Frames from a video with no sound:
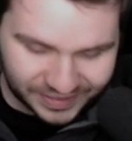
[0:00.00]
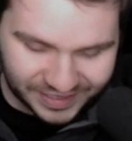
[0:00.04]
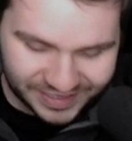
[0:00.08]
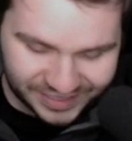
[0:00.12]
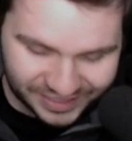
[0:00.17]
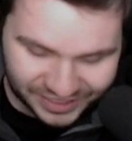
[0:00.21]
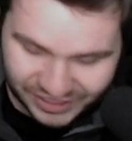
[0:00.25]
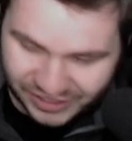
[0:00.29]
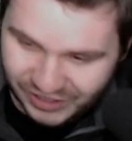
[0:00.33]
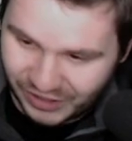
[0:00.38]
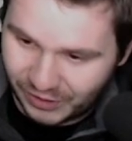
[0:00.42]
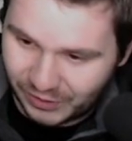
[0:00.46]

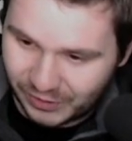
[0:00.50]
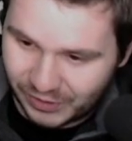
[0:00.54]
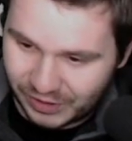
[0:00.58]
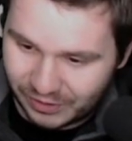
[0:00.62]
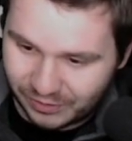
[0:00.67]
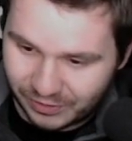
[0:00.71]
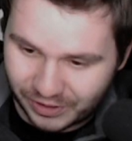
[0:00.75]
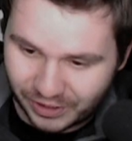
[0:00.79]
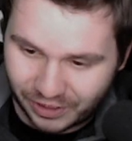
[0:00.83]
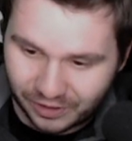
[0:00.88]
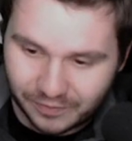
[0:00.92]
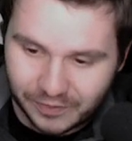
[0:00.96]
So here
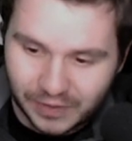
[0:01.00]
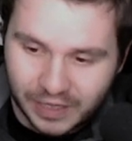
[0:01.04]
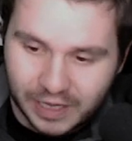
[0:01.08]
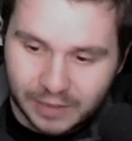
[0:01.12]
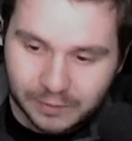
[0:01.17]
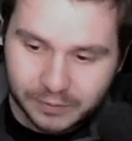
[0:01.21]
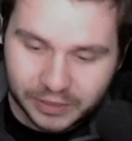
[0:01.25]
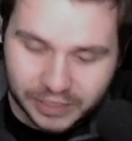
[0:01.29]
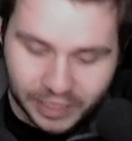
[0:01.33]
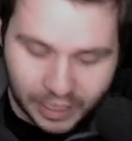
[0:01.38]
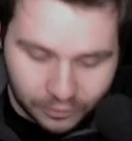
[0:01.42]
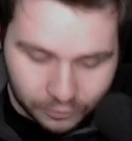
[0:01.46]
we are.
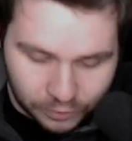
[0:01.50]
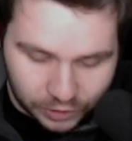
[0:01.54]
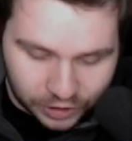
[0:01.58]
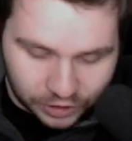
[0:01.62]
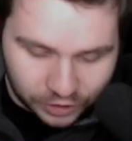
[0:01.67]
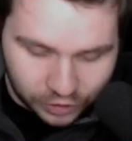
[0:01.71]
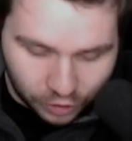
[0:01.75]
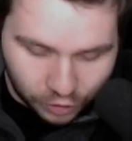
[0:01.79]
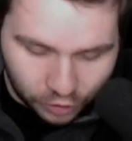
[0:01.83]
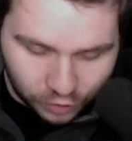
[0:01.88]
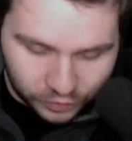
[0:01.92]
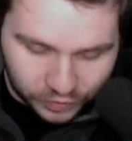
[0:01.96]
But now we're going to
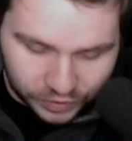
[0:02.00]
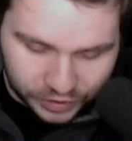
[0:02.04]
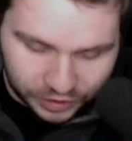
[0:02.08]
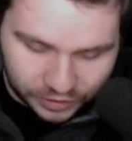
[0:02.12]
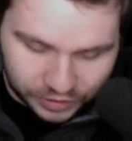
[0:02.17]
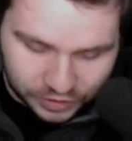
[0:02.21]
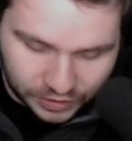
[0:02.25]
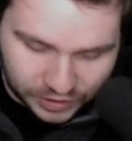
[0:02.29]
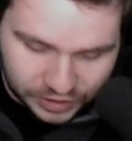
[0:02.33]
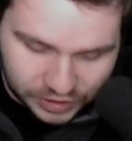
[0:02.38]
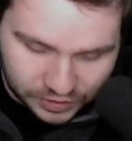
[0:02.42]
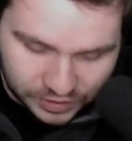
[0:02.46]
go over here.
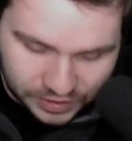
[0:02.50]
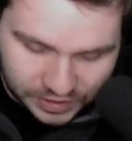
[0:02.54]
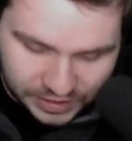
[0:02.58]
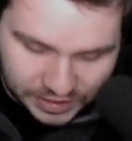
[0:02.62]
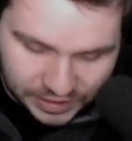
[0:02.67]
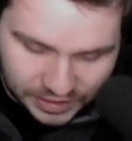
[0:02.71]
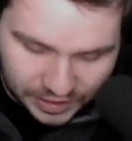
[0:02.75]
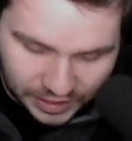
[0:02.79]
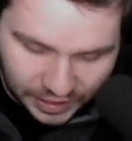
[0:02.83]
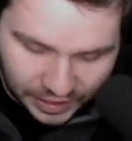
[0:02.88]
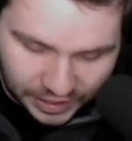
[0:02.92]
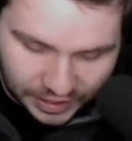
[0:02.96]
So as you can
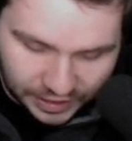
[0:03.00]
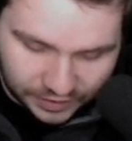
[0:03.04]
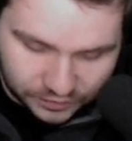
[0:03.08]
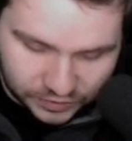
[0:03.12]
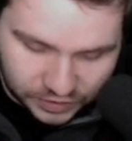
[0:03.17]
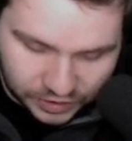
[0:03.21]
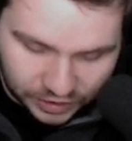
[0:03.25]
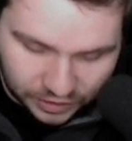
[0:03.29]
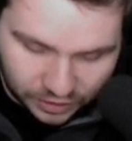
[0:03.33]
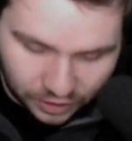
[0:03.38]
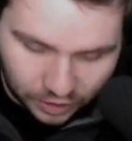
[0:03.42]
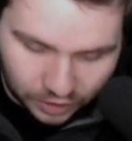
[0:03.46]
see, I have
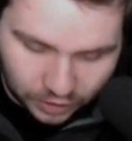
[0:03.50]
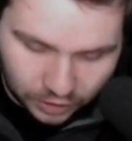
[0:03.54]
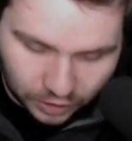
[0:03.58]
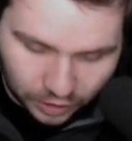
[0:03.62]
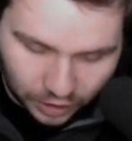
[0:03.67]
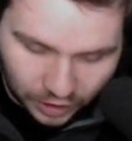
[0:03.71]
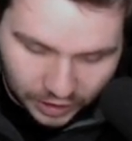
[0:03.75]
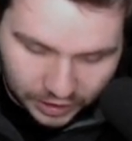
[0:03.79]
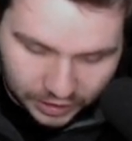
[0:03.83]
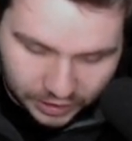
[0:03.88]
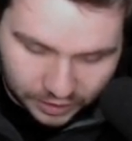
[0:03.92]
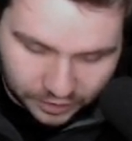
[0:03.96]
done a
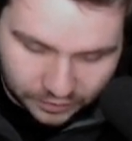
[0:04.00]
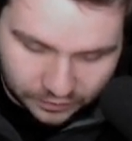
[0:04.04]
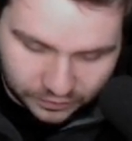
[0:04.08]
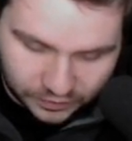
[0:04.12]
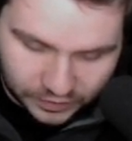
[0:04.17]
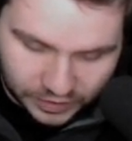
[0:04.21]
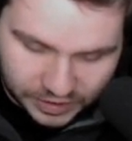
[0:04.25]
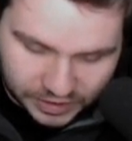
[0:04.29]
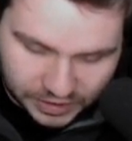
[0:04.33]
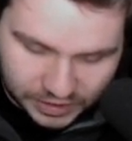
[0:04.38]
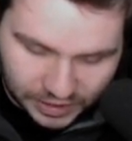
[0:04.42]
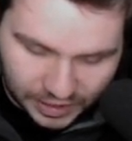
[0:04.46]
lot of
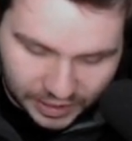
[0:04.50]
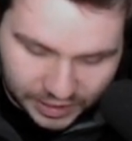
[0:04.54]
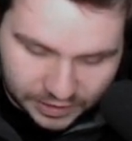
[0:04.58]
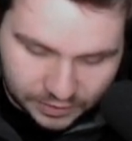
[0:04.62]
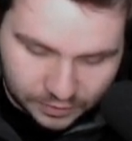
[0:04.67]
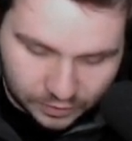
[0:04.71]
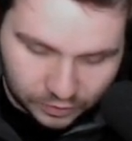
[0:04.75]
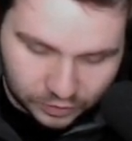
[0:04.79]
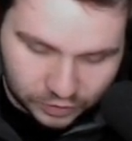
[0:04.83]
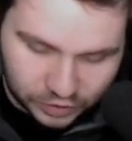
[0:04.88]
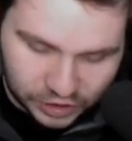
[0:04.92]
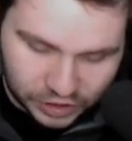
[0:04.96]
this side.
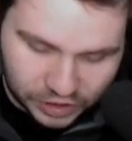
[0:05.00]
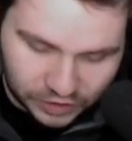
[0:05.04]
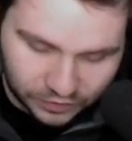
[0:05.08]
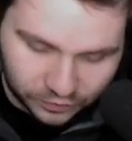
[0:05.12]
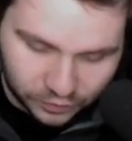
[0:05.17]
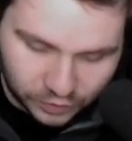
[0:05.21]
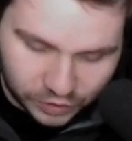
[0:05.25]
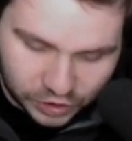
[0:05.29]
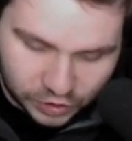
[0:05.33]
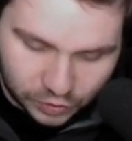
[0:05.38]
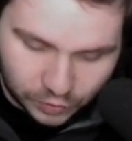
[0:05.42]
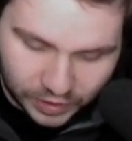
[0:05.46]
Just the
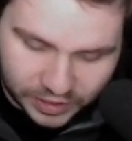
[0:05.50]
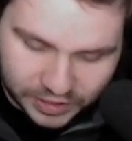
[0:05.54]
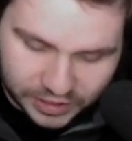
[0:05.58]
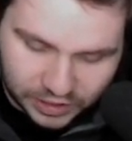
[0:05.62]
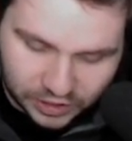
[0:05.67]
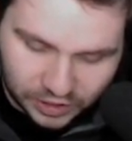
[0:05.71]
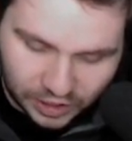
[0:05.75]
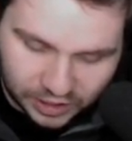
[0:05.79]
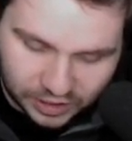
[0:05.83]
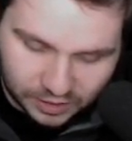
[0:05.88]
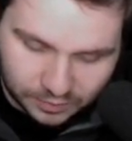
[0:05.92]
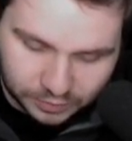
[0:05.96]
first two I did
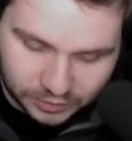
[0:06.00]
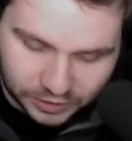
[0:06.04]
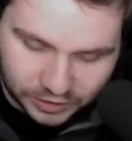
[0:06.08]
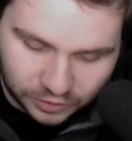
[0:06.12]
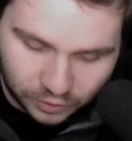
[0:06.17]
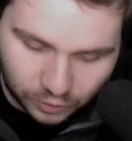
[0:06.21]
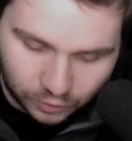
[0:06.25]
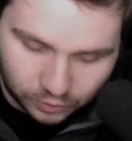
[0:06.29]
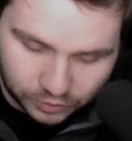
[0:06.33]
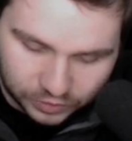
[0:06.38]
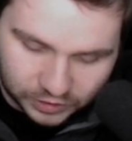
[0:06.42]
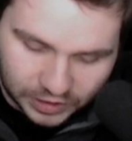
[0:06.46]
not complete
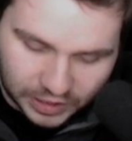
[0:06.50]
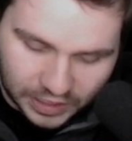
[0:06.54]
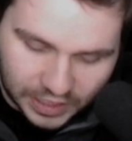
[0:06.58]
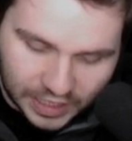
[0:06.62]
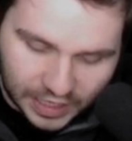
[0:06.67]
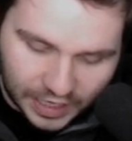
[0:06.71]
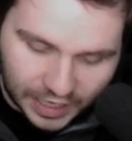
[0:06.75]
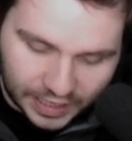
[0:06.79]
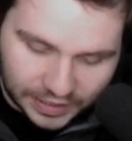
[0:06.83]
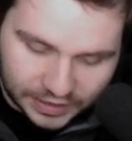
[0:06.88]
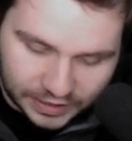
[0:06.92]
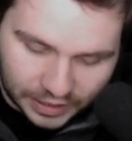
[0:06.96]
gold.
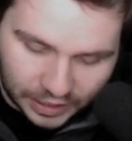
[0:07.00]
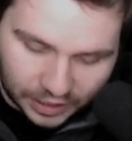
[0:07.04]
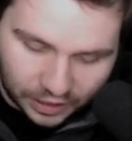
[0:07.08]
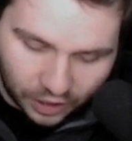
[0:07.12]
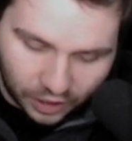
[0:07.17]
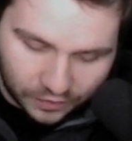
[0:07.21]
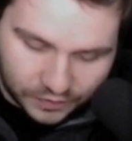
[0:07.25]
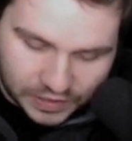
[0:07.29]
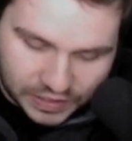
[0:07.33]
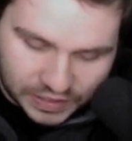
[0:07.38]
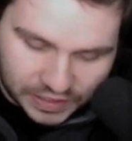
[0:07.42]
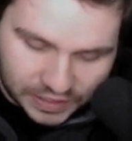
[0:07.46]
And then I
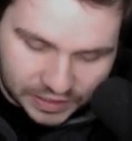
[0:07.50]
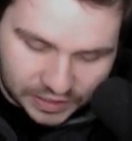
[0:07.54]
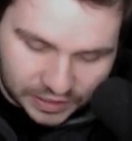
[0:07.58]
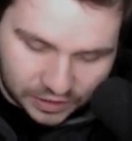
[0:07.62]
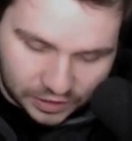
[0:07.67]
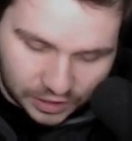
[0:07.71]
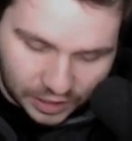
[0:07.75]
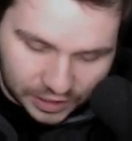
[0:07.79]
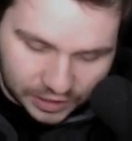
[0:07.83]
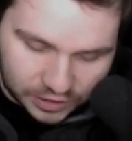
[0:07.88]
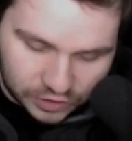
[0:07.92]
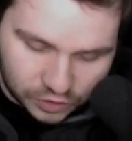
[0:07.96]
obviously did
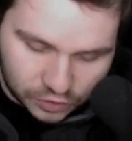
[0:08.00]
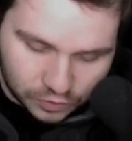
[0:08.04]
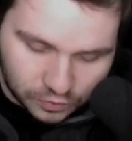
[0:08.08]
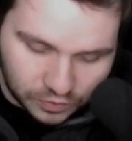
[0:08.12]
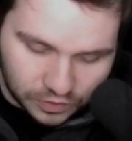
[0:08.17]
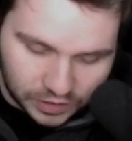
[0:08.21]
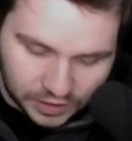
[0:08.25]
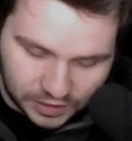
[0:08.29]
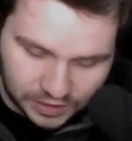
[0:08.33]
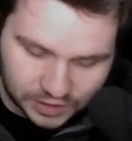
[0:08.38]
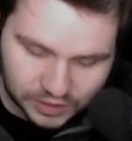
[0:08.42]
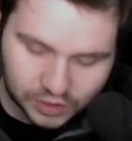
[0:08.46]
not do
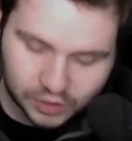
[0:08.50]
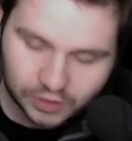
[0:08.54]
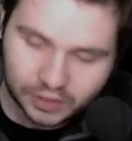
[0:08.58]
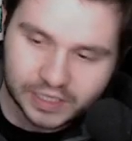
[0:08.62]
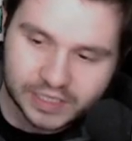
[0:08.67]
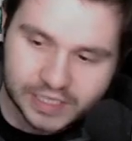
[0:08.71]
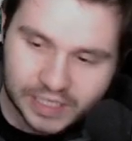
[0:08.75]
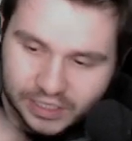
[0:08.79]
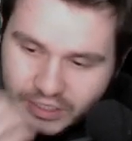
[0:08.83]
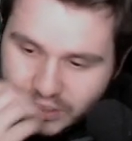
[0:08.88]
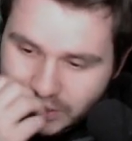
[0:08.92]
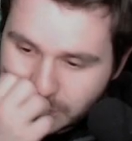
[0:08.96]
these. So let's
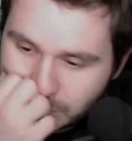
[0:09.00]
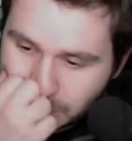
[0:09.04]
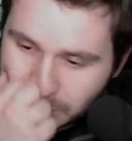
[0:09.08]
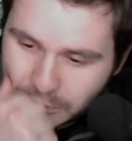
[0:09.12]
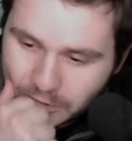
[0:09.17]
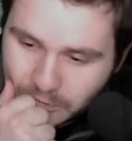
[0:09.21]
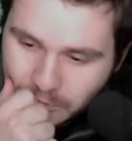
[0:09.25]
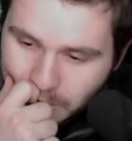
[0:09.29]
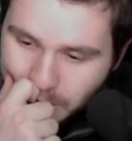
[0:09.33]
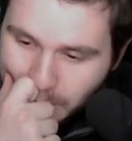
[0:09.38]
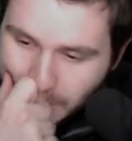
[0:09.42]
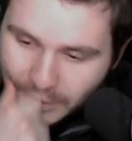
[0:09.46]
actually
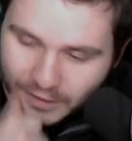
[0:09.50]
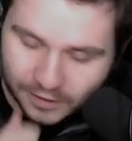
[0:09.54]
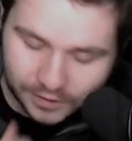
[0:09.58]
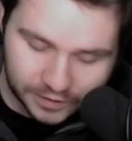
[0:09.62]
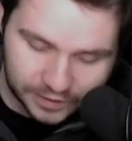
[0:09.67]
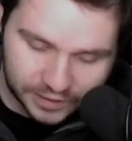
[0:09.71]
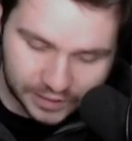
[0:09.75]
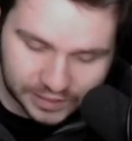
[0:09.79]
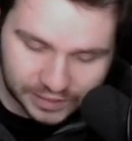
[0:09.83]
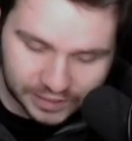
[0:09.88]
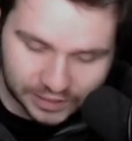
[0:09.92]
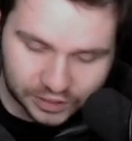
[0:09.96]
do
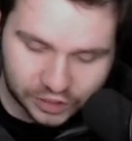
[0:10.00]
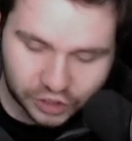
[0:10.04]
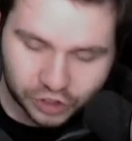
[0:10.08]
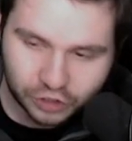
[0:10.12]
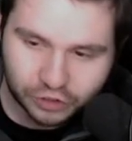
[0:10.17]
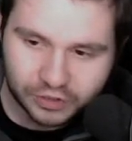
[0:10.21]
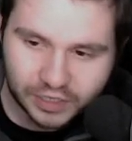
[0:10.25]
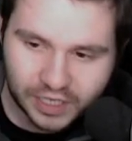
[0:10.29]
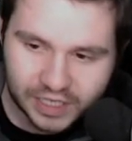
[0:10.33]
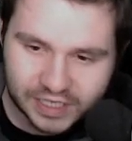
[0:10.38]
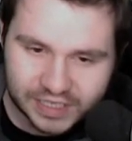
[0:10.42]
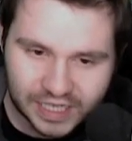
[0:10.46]
these and show
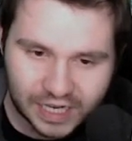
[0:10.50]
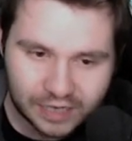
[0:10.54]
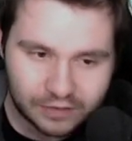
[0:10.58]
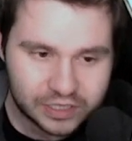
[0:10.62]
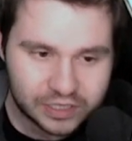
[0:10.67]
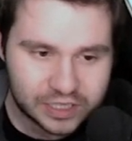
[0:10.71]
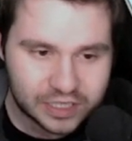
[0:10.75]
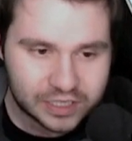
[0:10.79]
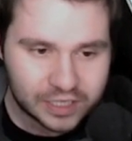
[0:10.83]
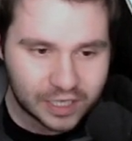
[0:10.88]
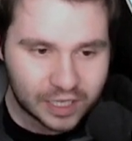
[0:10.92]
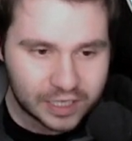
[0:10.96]
you guys how
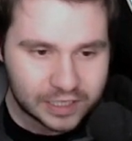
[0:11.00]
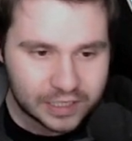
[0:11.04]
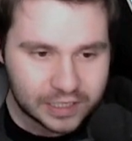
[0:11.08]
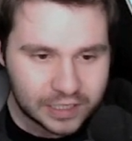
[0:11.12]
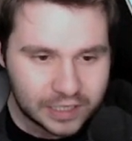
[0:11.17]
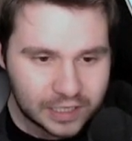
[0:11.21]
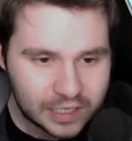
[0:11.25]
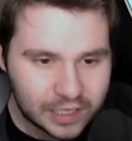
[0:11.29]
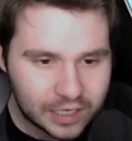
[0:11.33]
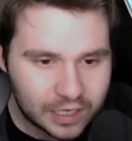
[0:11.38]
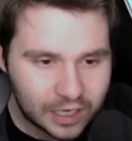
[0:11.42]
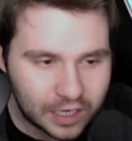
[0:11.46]
it's done,
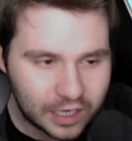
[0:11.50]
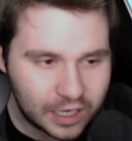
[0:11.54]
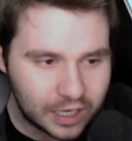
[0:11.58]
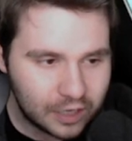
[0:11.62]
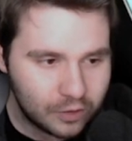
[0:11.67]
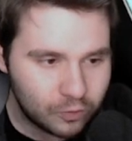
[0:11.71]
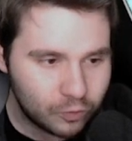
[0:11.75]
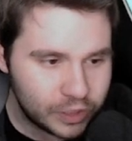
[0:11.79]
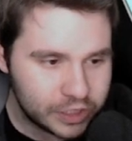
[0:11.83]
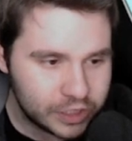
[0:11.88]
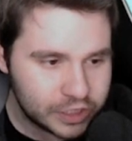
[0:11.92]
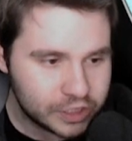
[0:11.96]

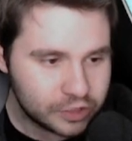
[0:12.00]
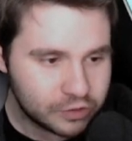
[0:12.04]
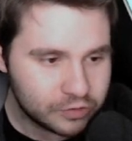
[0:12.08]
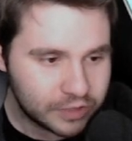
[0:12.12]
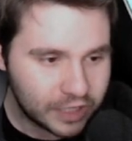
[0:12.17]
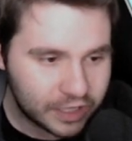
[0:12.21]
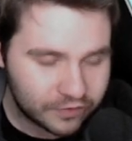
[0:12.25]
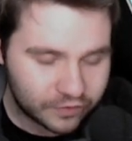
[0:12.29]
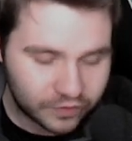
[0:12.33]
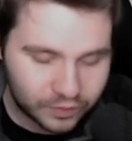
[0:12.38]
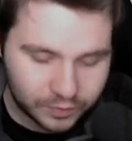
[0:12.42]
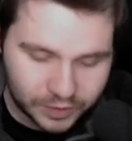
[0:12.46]
what you
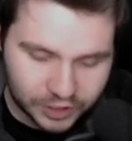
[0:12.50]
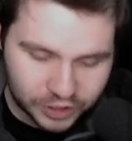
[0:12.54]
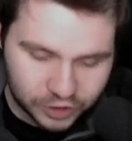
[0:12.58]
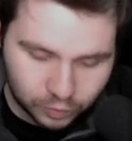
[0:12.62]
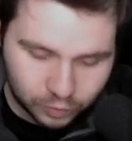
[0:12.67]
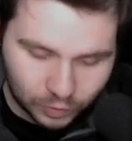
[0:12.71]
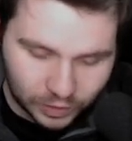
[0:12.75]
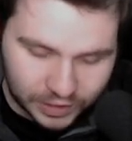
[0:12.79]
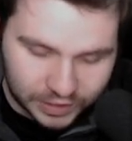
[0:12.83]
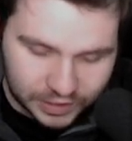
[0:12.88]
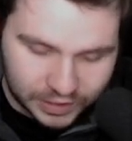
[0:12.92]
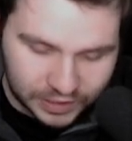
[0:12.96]
get from each
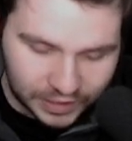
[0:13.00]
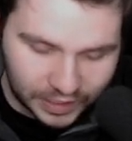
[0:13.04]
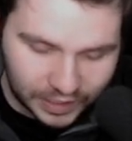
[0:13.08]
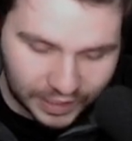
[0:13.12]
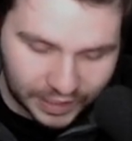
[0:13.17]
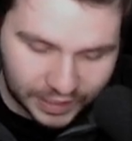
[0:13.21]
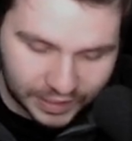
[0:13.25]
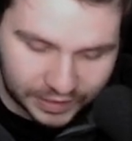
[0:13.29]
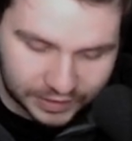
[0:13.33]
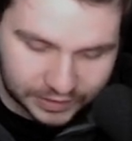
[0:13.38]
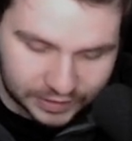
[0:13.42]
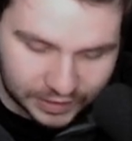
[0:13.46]
one.
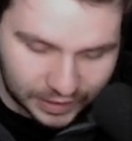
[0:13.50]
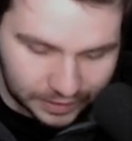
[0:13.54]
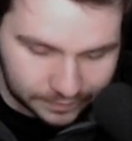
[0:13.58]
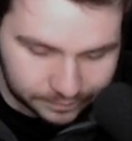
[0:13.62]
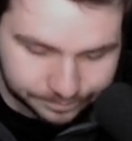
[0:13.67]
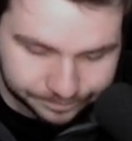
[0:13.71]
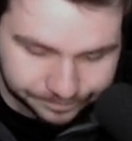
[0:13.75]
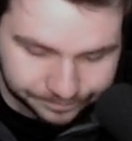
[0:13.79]
And yeah.